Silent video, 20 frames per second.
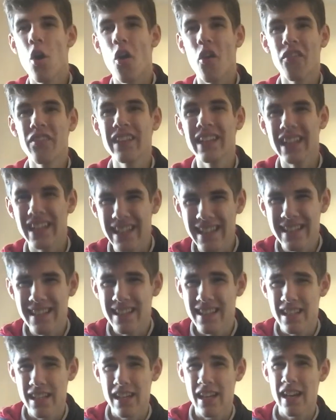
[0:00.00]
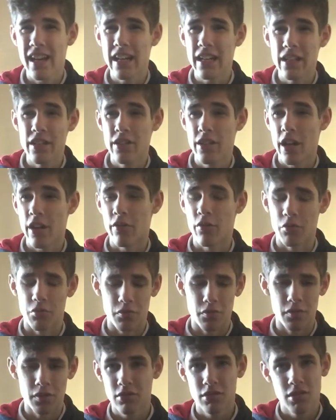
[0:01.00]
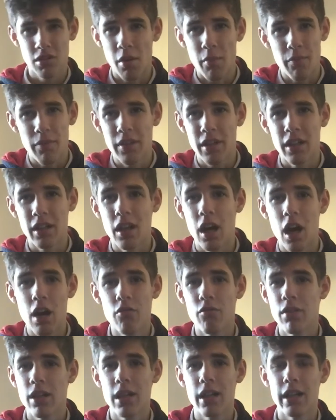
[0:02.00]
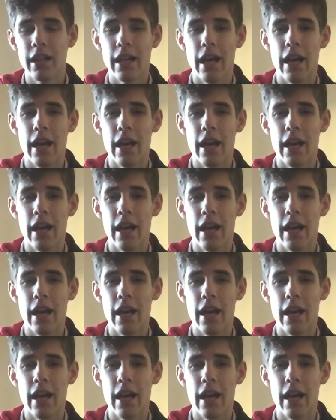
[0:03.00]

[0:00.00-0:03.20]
On the internet in general, something I really